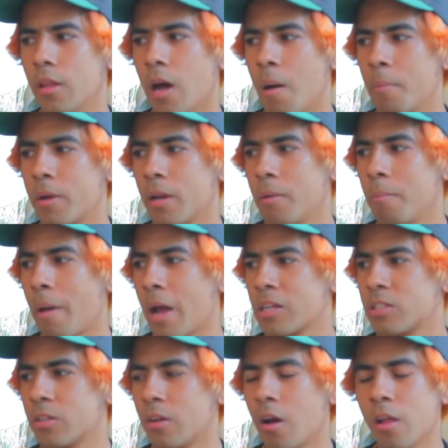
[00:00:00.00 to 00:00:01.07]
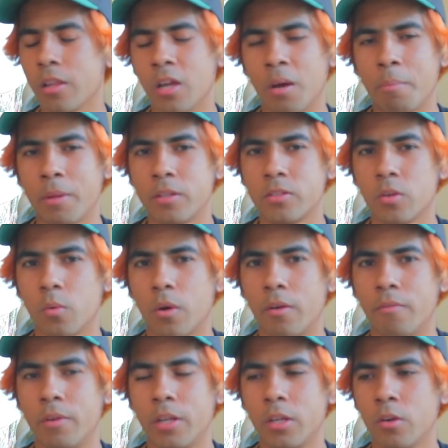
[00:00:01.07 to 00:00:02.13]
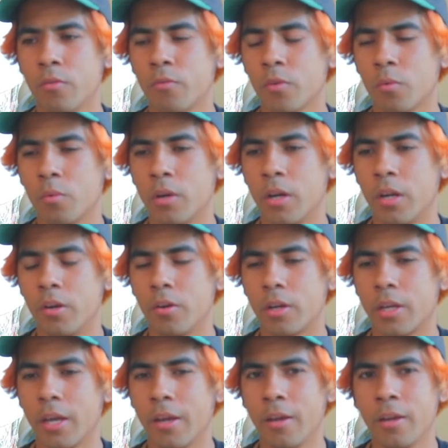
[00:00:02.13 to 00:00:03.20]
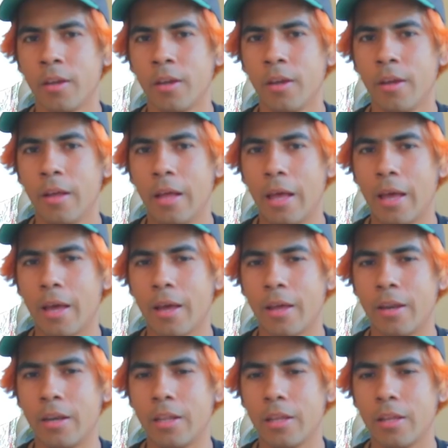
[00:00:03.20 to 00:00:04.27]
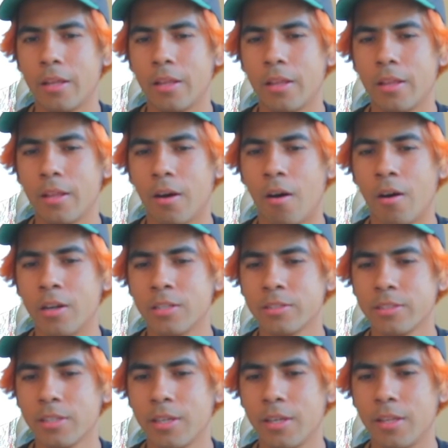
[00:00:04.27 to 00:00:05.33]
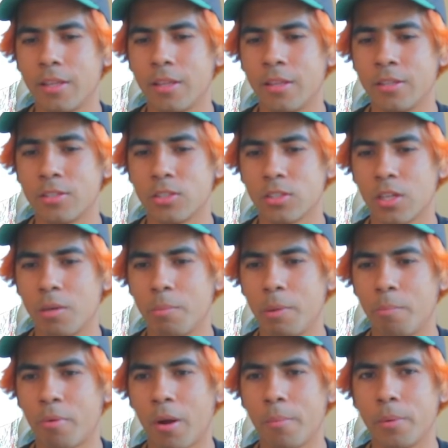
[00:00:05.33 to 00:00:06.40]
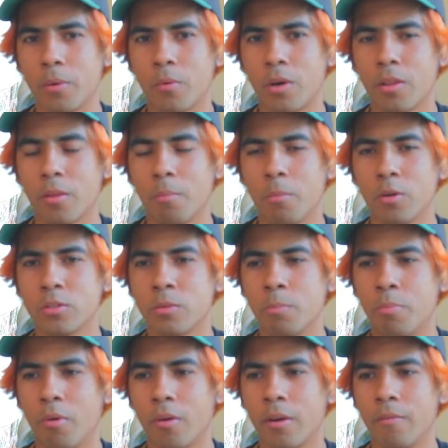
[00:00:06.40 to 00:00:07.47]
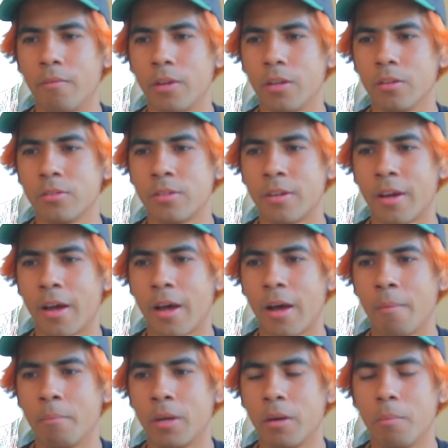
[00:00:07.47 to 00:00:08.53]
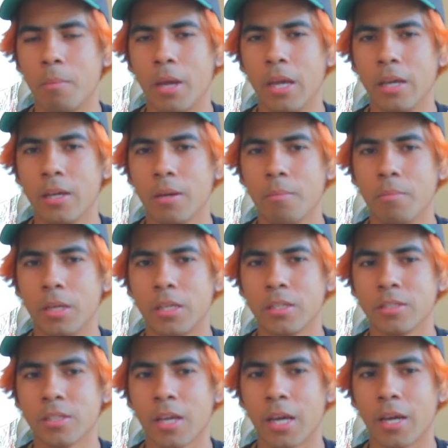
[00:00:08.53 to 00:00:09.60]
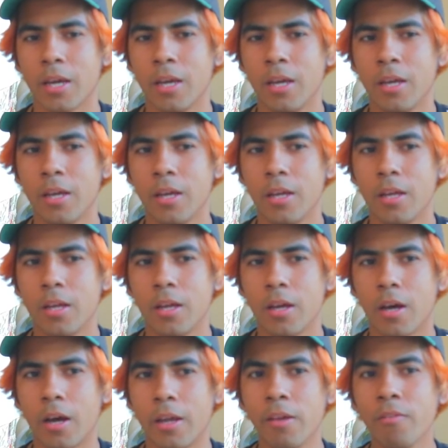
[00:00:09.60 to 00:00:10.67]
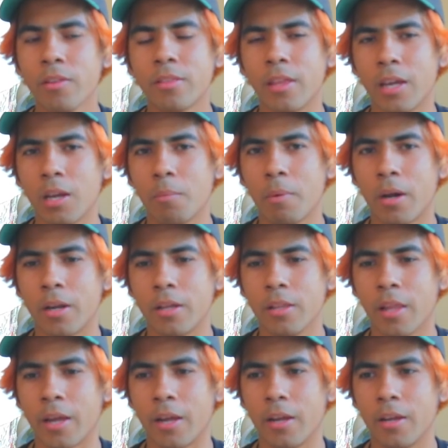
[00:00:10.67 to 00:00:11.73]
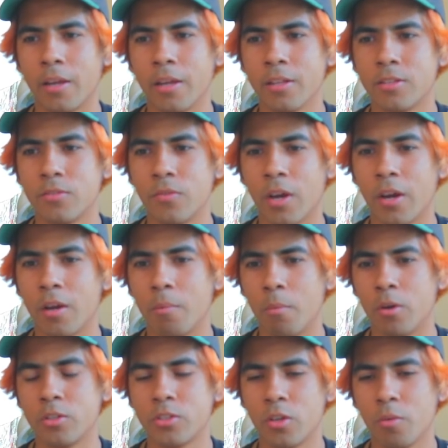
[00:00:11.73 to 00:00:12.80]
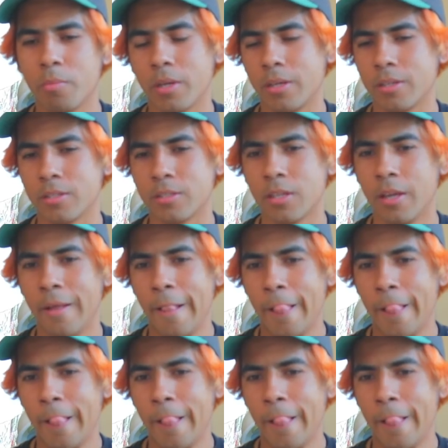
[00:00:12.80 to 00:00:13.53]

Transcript: I'm gonna mash it all up into one video for 100K. And honestly, this is gonna be probably one of the most important videos that I'm gonna make, because like, even thinking about it, it like gets very emotional, because